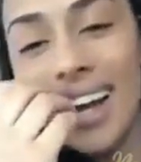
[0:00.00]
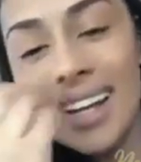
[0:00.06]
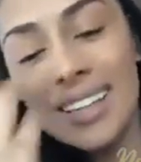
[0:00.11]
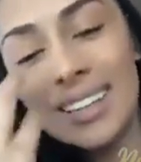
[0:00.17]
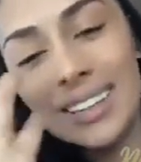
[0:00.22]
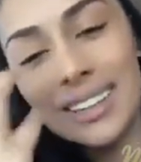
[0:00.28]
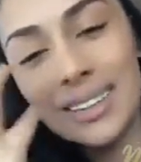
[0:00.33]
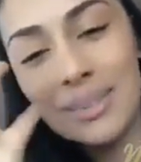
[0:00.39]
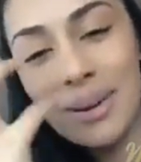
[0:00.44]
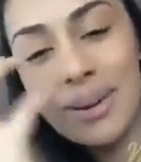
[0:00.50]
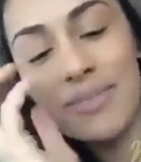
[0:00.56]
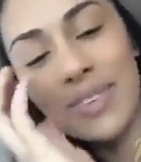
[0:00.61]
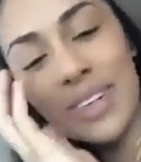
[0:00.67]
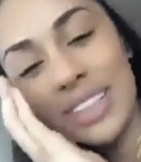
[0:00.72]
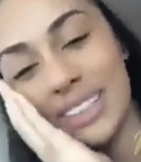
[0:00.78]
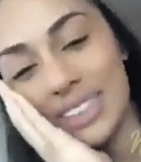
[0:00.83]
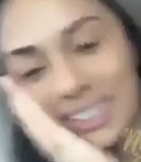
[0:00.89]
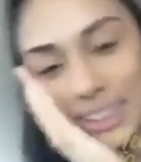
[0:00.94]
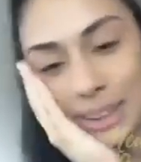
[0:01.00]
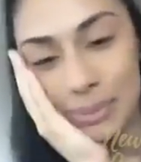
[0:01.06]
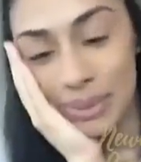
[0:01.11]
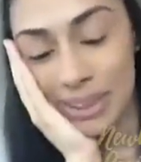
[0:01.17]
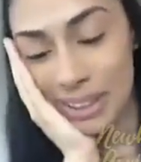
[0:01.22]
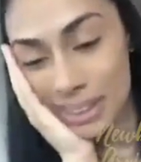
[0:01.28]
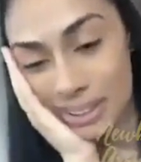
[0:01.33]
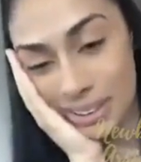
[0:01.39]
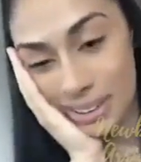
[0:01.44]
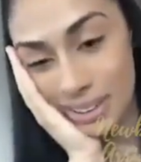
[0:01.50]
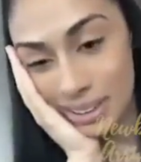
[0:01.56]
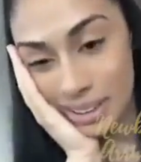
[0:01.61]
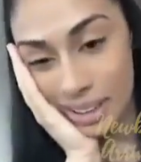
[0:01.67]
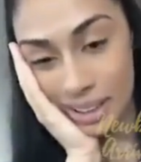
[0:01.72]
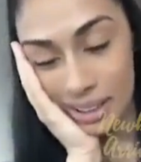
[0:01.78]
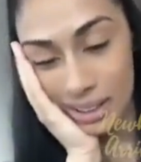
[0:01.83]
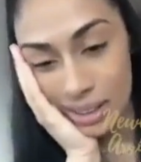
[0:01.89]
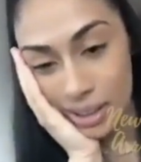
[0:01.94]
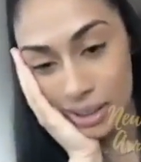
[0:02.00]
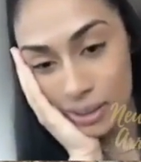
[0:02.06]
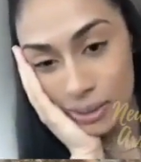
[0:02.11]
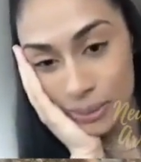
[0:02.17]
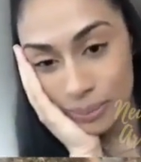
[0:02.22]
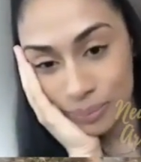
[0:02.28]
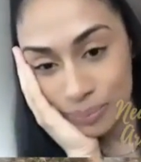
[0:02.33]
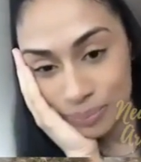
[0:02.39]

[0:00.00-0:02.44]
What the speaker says: This is my facial expression, so.